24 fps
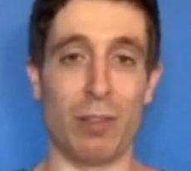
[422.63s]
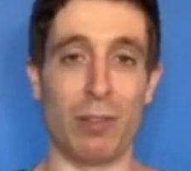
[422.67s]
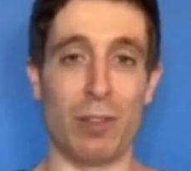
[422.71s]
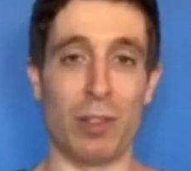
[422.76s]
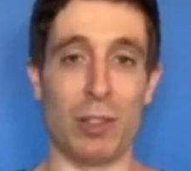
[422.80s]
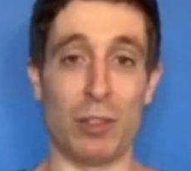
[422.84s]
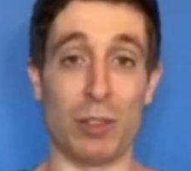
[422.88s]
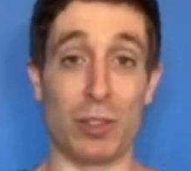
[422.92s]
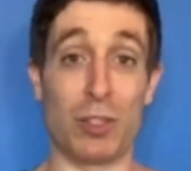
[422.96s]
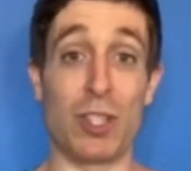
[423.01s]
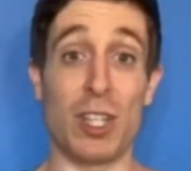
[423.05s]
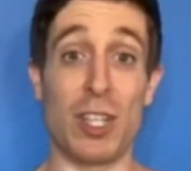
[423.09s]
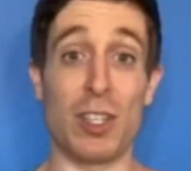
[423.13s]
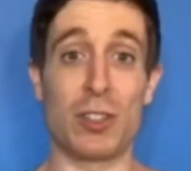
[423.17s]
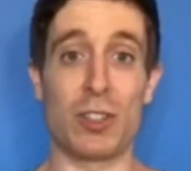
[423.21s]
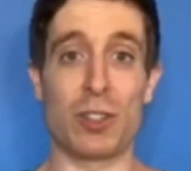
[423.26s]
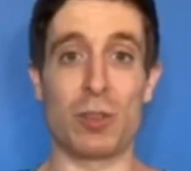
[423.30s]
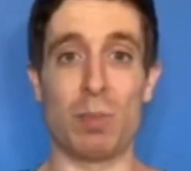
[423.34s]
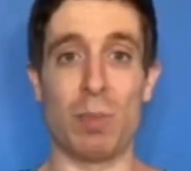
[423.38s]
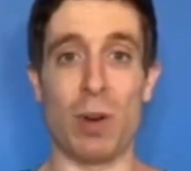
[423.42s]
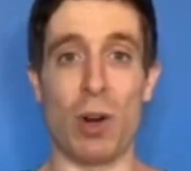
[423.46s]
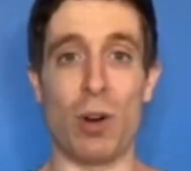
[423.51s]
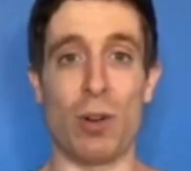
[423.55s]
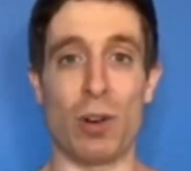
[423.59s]
you'll see
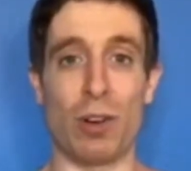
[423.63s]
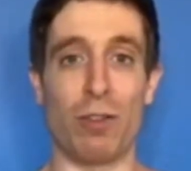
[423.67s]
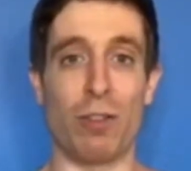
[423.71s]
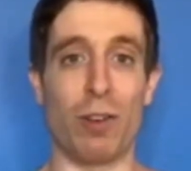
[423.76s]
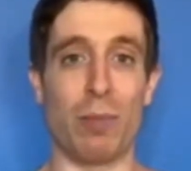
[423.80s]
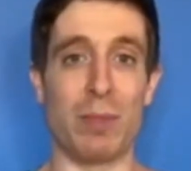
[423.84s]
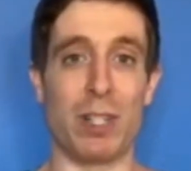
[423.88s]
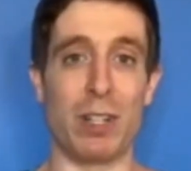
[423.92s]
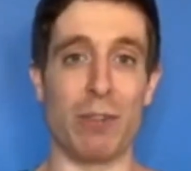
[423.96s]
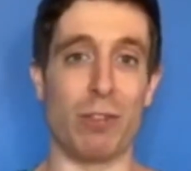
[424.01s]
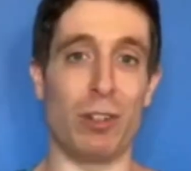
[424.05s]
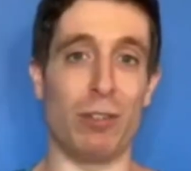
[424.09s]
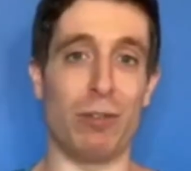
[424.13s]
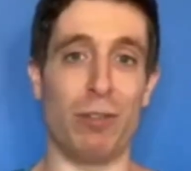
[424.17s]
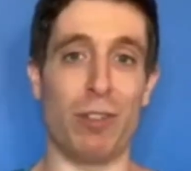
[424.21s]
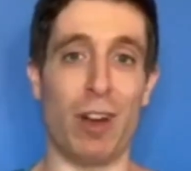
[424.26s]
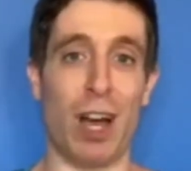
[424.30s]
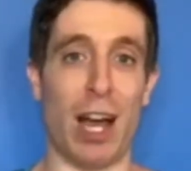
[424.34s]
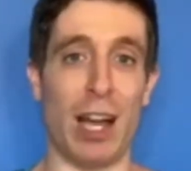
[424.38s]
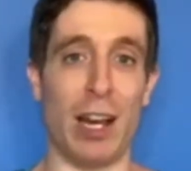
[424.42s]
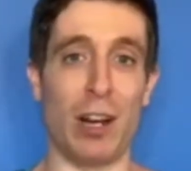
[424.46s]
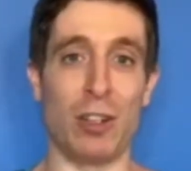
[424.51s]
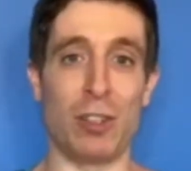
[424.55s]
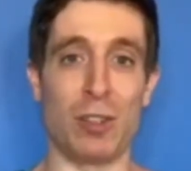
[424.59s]
smoke from different
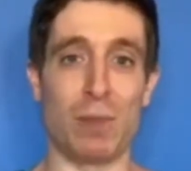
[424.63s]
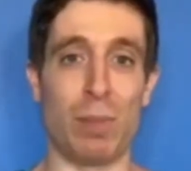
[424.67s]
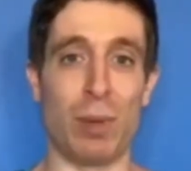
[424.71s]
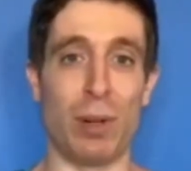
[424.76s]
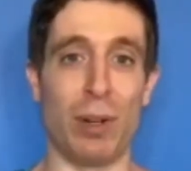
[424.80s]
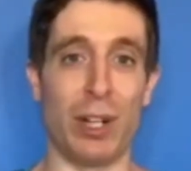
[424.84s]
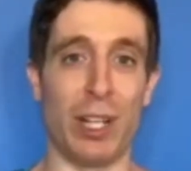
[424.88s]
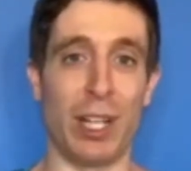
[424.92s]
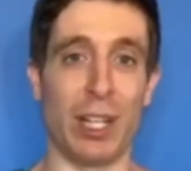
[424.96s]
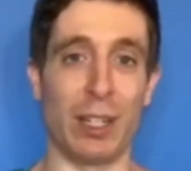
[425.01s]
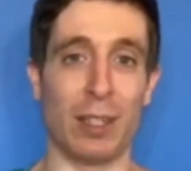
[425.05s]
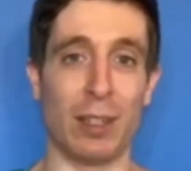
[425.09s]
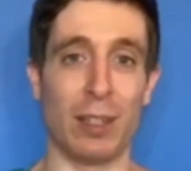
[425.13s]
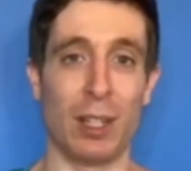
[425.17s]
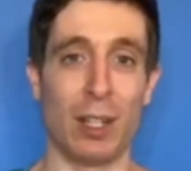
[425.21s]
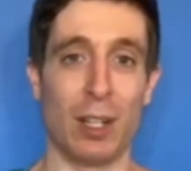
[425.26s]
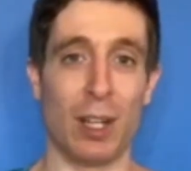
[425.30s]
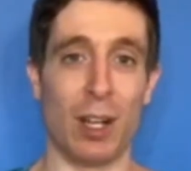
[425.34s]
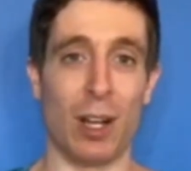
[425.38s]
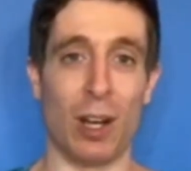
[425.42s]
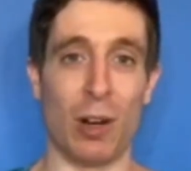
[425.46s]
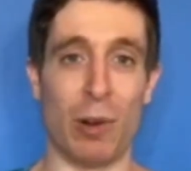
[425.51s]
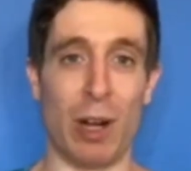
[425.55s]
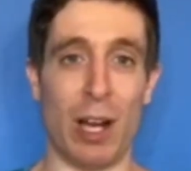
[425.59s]
fires burning
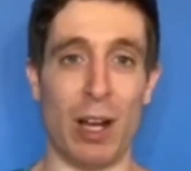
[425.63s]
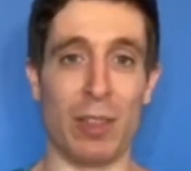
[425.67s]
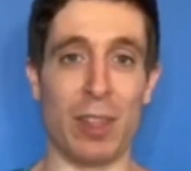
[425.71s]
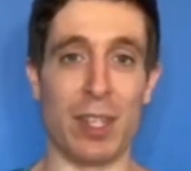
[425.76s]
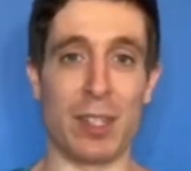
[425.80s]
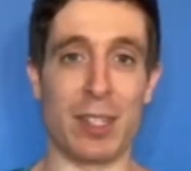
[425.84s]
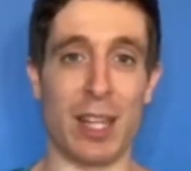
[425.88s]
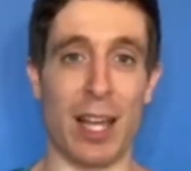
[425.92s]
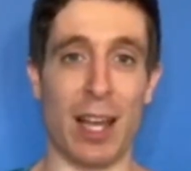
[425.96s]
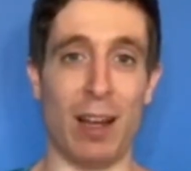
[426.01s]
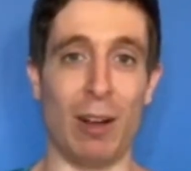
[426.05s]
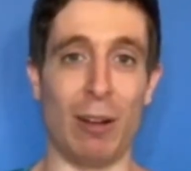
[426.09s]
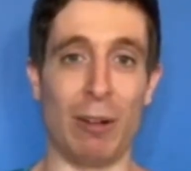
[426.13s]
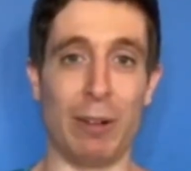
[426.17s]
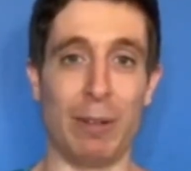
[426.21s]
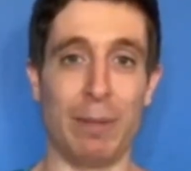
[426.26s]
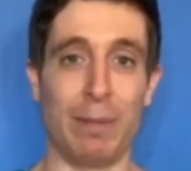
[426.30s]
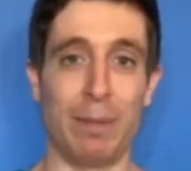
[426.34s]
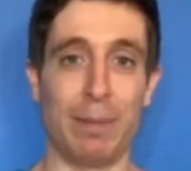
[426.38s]
around the town.